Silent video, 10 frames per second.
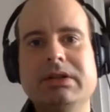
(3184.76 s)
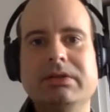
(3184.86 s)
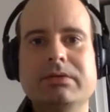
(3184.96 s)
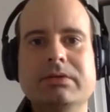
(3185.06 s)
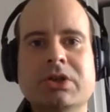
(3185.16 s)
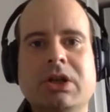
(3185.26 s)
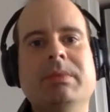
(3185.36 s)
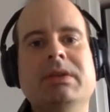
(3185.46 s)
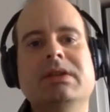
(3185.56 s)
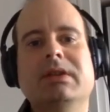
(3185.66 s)
Doon
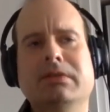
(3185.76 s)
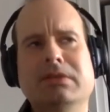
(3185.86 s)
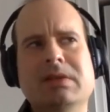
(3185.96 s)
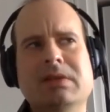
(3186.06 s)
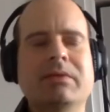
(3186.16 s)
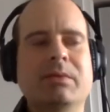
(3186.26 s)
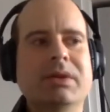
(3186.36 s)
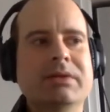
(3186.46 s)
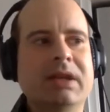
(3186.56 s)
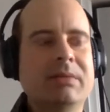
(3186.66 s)
Shopping Center. It's a bit of a
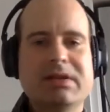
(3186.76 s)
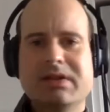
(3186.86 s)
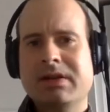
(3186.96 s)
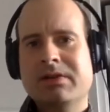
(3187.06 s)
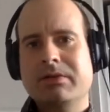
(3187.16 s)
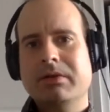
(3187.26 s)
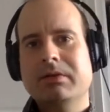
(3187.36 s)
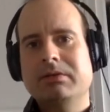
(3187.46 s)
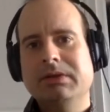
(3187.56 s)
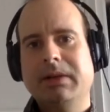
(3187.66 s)
weird name, but it's a
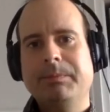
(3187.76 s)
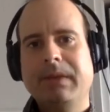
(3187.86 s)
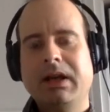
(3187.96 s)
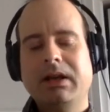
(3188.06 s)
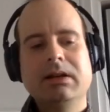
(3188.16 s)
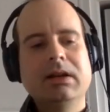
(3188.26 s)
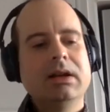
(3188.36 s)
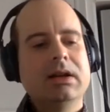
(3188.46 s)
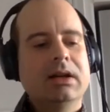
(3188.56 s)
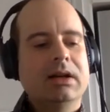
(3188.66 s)
historical name. And
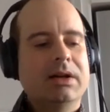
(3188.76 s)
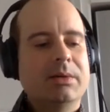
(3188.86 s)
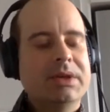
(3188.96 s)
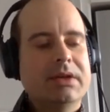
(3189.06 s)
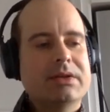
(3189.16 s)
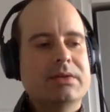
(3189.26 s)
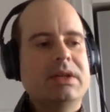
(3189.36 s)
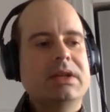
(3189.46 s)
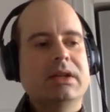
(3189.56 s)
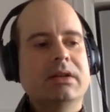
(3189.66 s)
uh, what they're
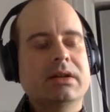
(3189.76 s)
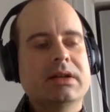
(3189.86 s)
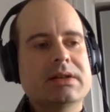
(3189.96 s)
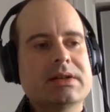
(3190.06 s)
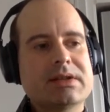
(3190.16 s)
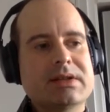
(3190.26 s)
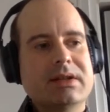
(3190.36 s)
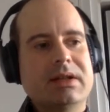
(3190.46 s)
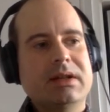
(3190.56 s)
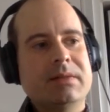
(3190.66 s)
doing there is,
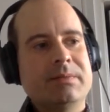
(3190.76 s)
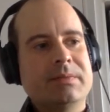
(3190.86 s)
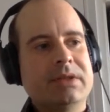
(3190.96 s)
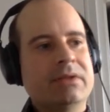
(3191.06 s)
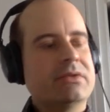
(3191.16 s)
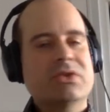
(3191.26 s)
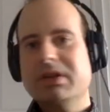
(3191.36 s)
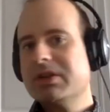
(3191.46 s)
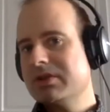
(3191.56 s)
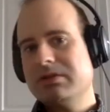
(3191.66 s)
um, you know,
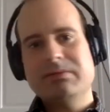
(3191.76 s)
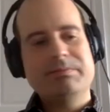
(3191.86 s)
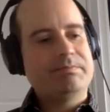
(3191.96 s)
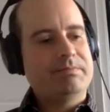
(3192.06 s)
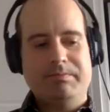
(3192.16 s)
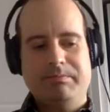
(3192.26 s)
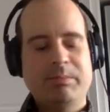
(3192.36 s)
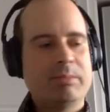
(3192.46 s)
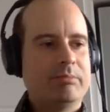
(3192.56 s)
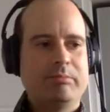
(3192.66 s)
traditional,
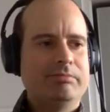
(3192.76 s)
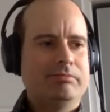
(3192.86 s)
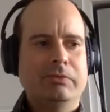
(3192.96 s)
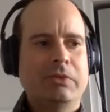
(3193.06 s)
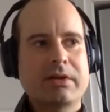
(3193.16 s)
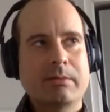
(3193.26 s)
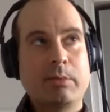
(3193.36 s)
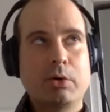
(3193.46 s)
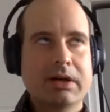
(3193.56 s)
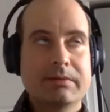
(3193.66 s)
rather
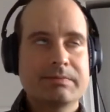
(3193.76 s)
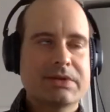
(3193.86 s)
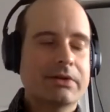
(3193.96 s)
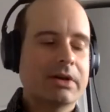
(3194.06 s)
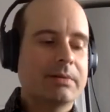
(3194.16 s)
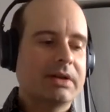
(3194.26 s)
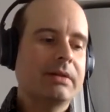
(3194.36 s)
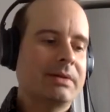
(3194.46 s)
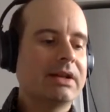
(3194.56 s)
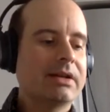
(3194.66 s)
boring, sorry, but
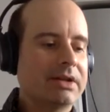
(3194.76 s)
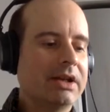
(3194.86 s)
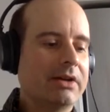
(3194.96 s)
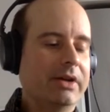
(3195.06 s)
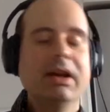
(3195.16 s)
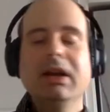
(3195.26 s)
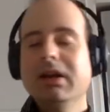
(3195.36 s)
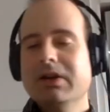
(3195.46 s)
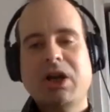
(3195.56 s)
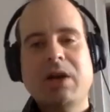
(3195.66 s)
I mean, they, they agree,
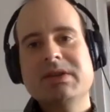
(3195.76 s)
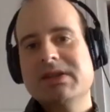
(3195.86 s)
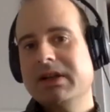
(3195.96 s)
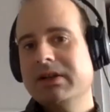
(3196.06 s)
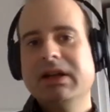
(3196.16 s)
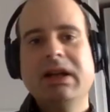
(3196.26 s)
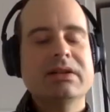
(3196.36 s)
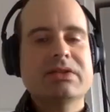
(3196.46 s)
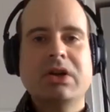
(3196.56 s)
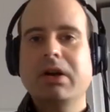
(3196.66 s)
shopping center. It had
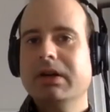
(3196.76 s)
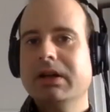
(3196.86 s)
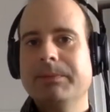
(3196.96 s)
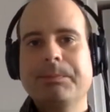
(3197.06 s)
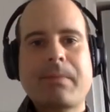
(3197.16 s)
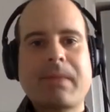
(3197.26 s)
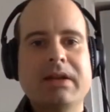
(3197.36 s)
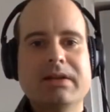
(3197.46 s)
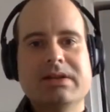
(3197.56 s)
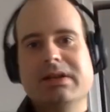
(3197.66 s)
a Target
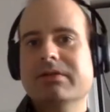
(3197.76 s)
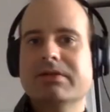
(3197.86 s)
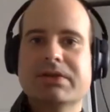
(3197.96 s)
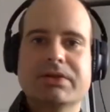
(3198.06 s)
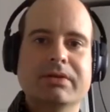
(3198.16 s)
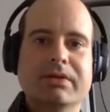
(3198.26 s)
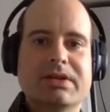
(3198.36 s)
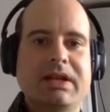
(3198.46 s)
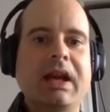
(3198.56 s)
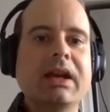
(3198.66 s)
and a Sears store
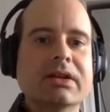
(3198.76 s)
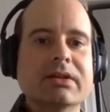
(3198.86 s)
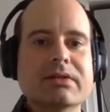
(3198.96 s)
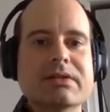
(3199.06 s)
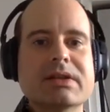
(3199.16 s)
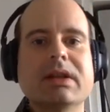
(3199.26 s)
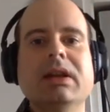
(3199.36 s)
as the anchors.